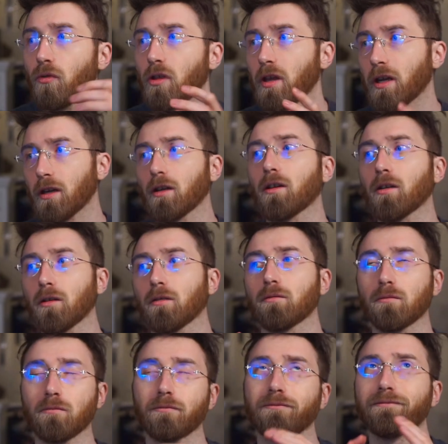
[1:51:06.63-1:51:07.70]
they're
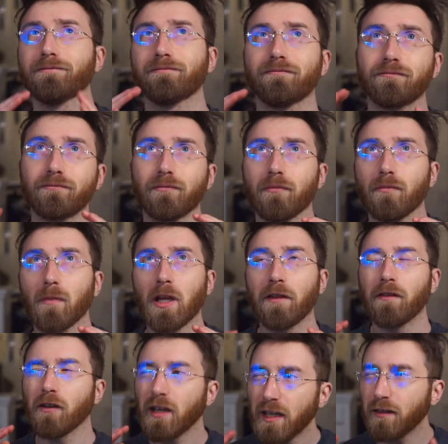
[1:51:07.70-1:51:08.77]

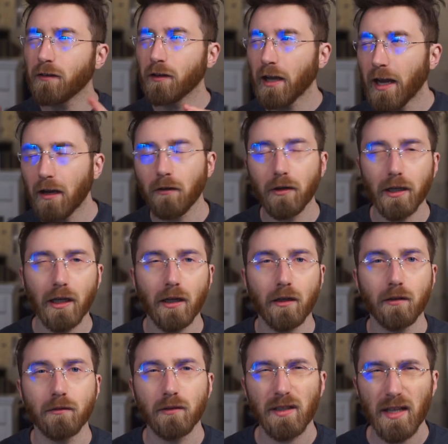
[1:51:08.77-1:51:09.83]
in their
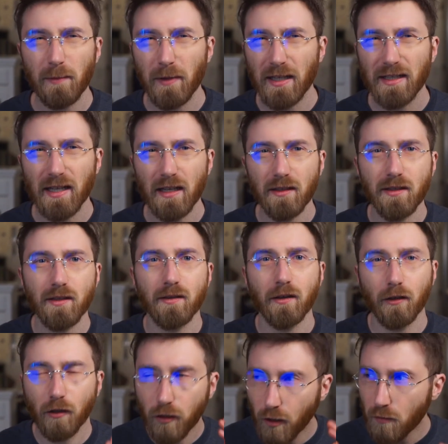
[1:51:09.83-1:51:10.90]
area. Does that make sense?
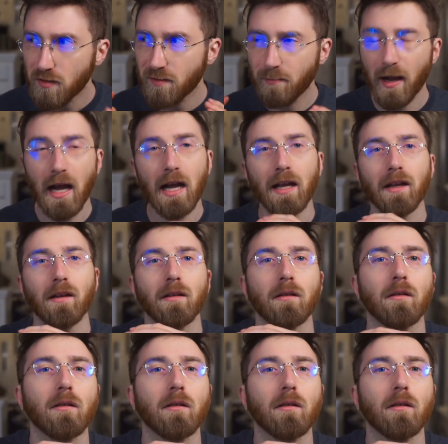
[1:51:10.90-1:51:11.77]
They're close by.